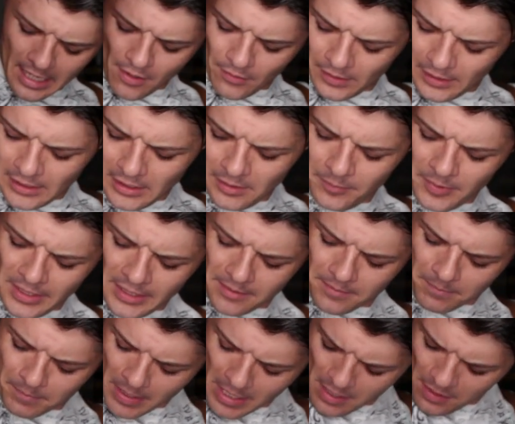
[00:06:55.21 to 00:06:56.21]
now a little bit
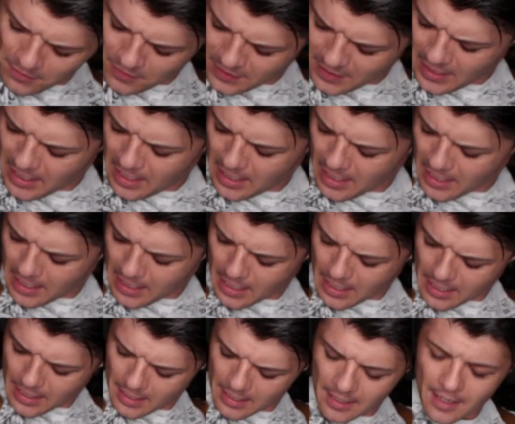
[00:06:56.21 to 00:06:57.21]
about the
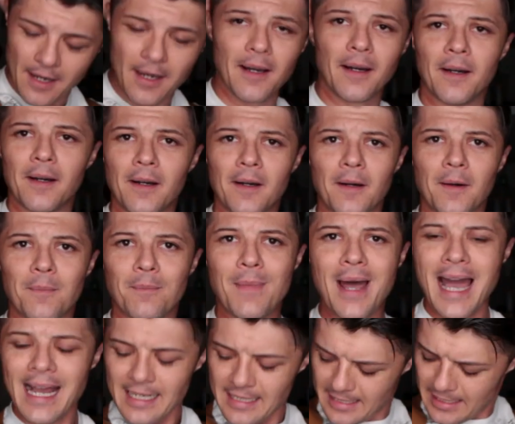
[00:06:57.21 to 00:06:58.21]
uh,
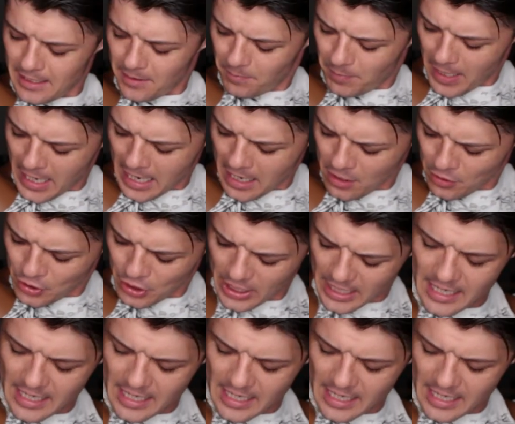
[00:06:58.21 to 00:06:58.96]
magazine pouch.